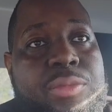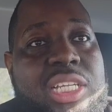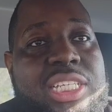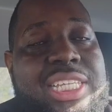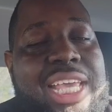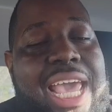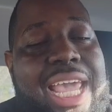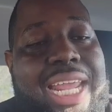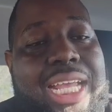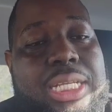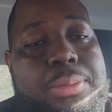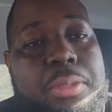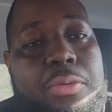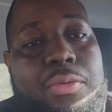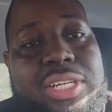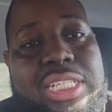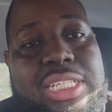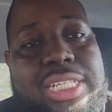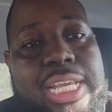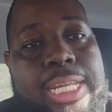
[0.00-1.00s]
tag
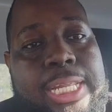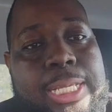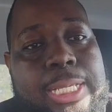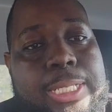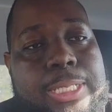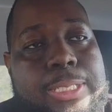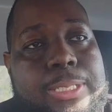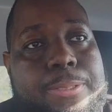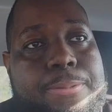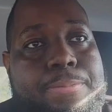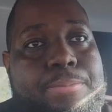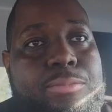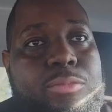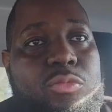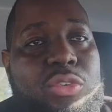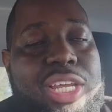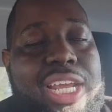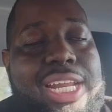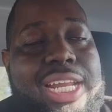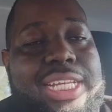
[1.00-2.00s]
expiration date is
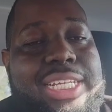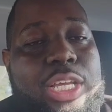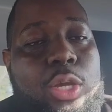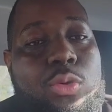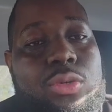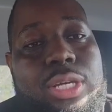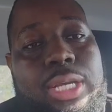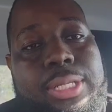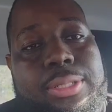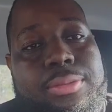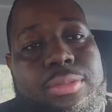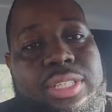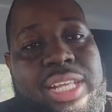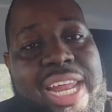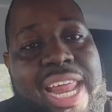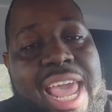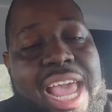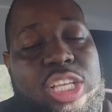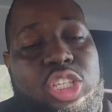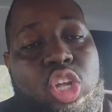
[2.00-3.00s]
to get a deal done that it
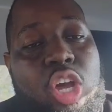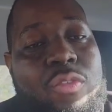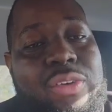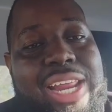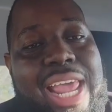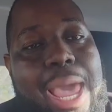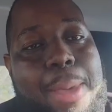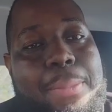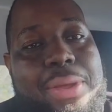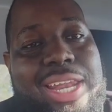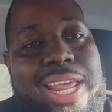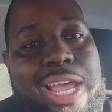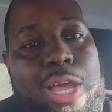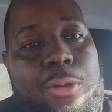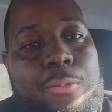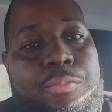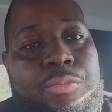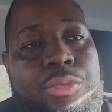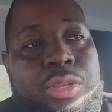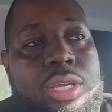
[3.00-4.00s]
hasn't already happened now.
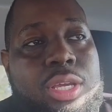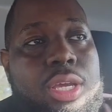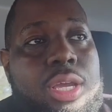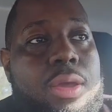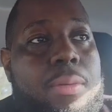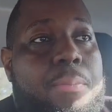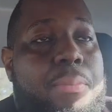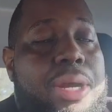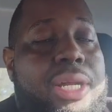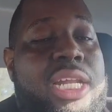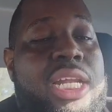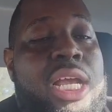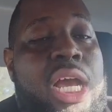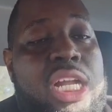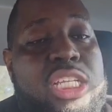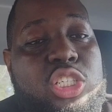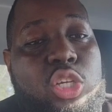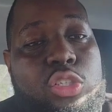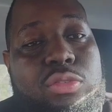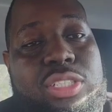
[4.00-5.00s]
But the
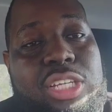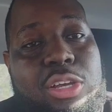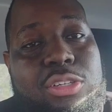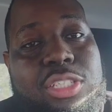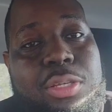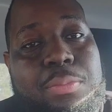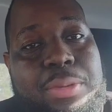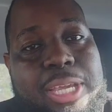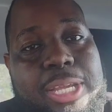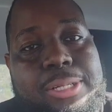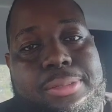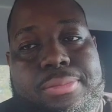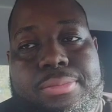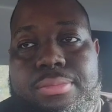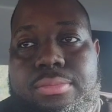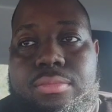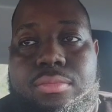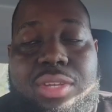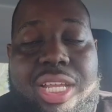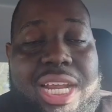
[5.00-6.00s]
non-exclusive deal to me
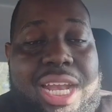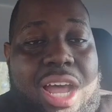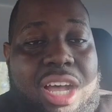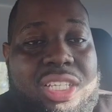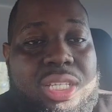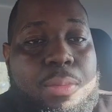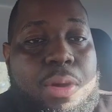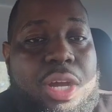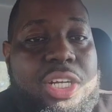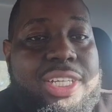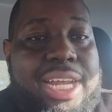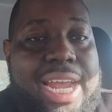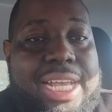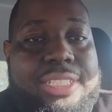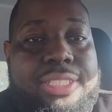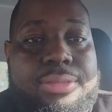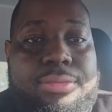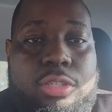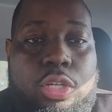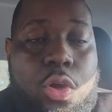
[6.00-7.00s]
allows Lamar
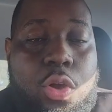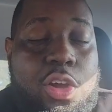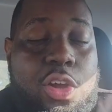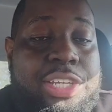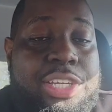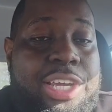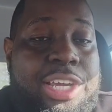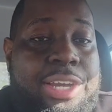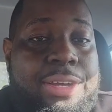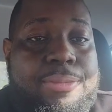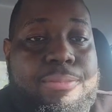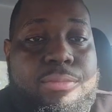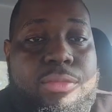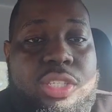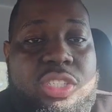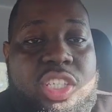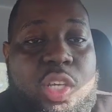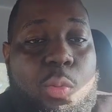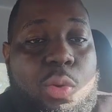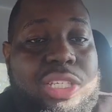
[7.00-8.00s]
Jackson go out there,
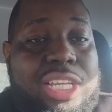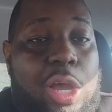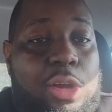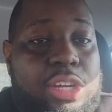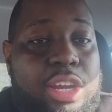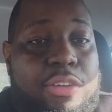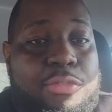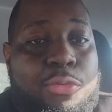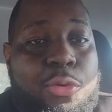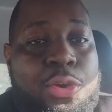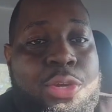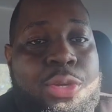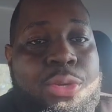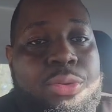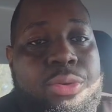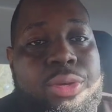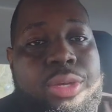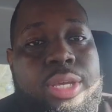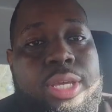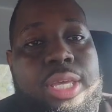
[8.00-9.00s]
see what's out there for you,
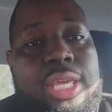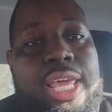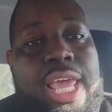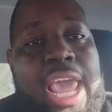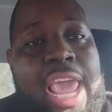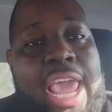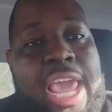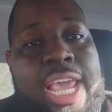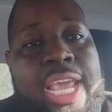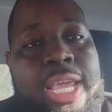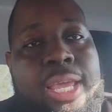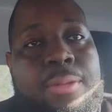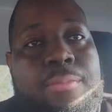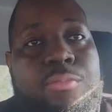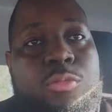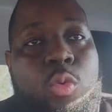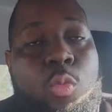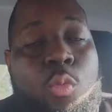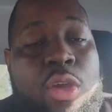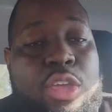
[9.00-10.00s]
and
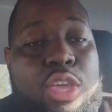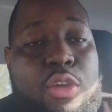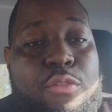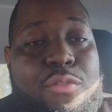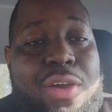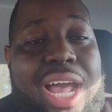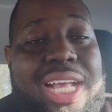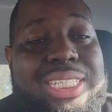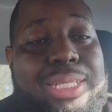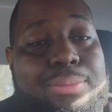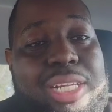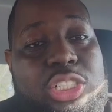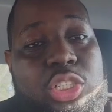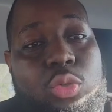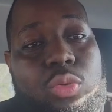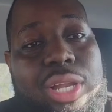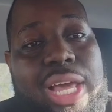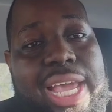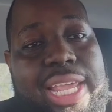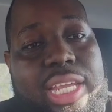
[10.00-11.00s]
when you find something that
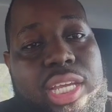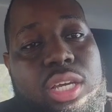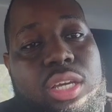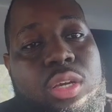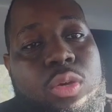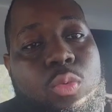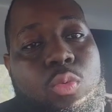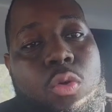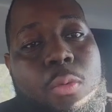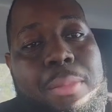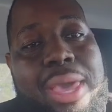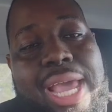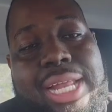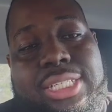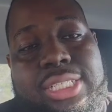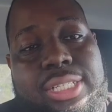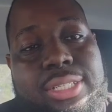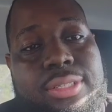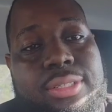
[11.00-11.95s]
you like, we'll match it.